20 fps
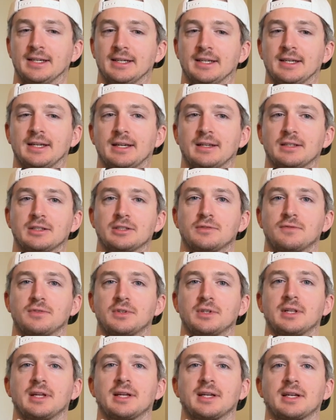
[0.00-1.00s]
I just
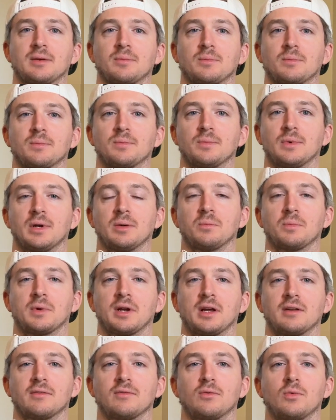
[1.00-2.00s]
feel like I'm
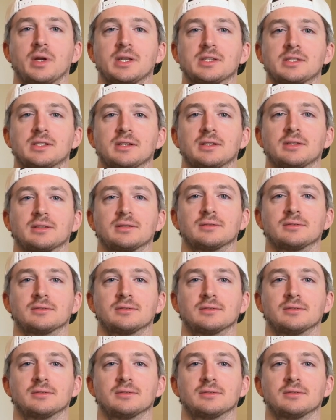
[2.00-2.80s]
kind of wasting